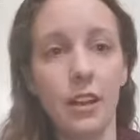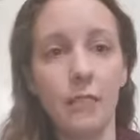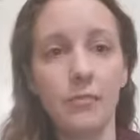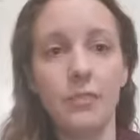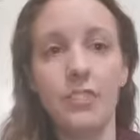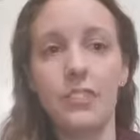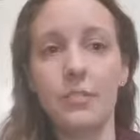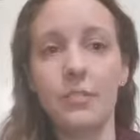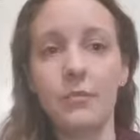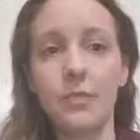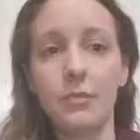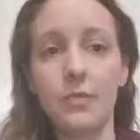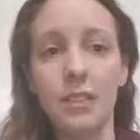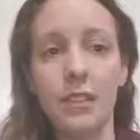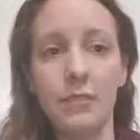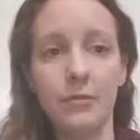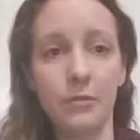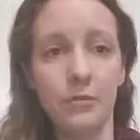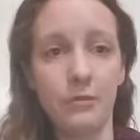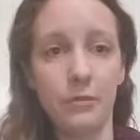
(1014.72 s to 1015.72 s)
Symptoms
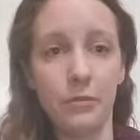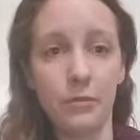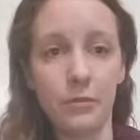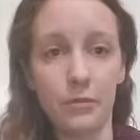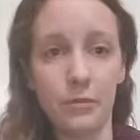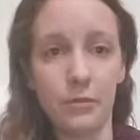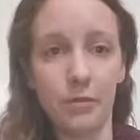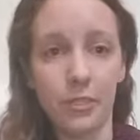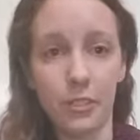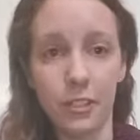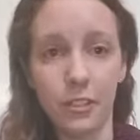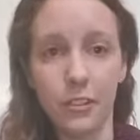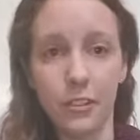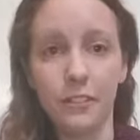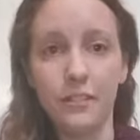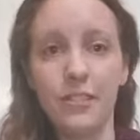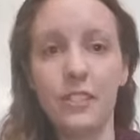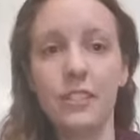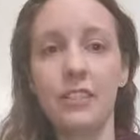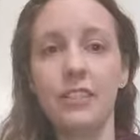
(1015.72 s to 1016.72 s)
have
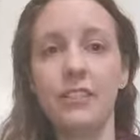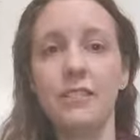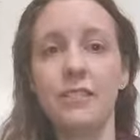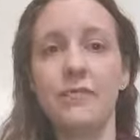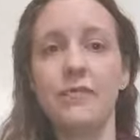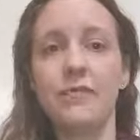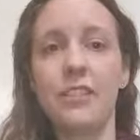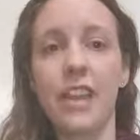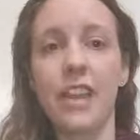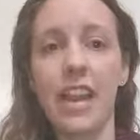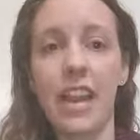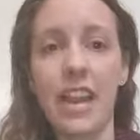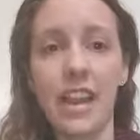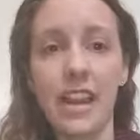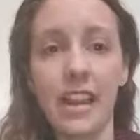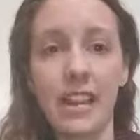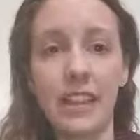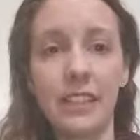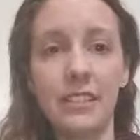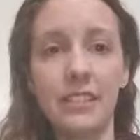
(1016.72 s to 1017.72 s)
improved,
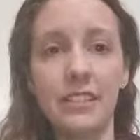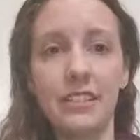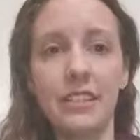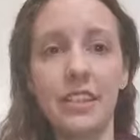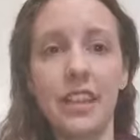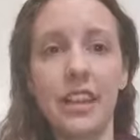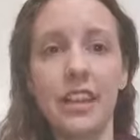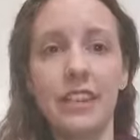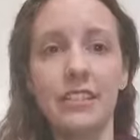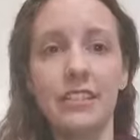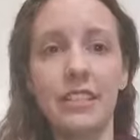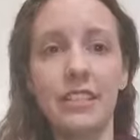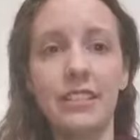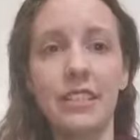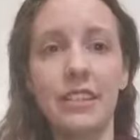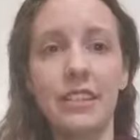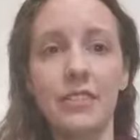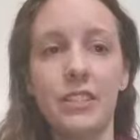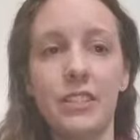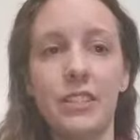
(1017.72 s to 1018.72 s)
and at least
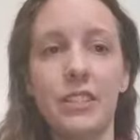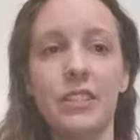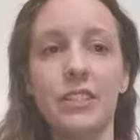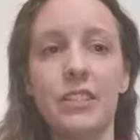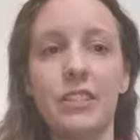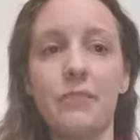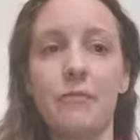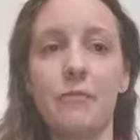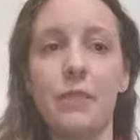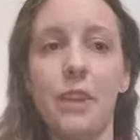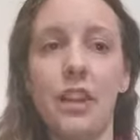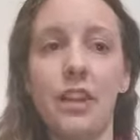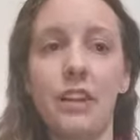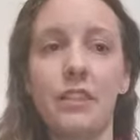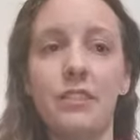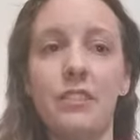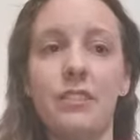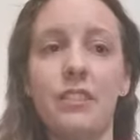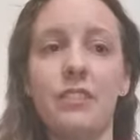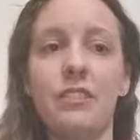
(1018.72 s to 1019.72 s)
7 days have
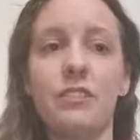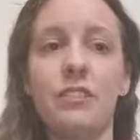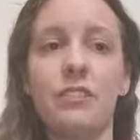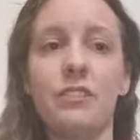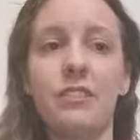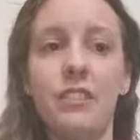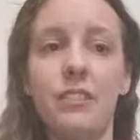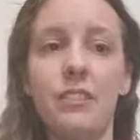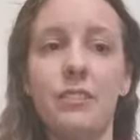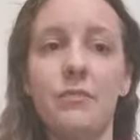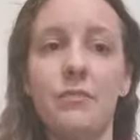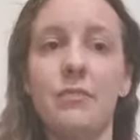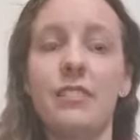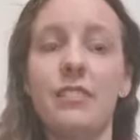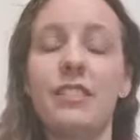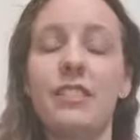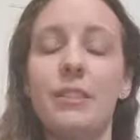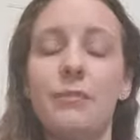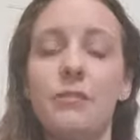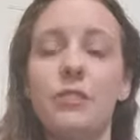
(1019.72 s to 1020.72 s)
passed since your
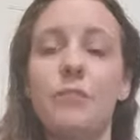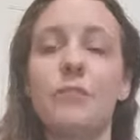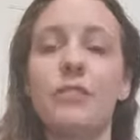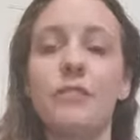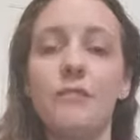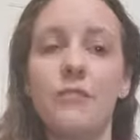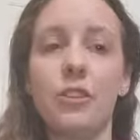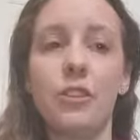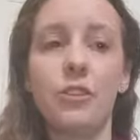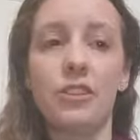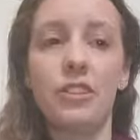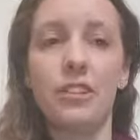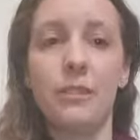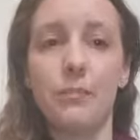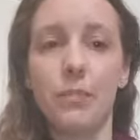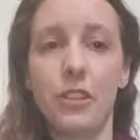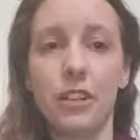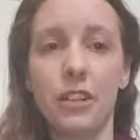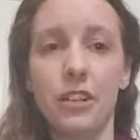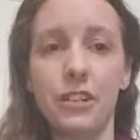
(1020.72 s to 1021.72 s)
symptoms first
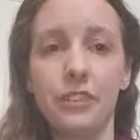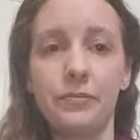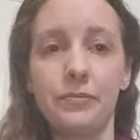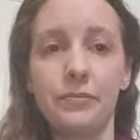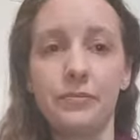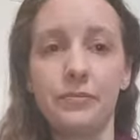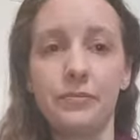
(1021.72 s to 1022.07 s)
appeared.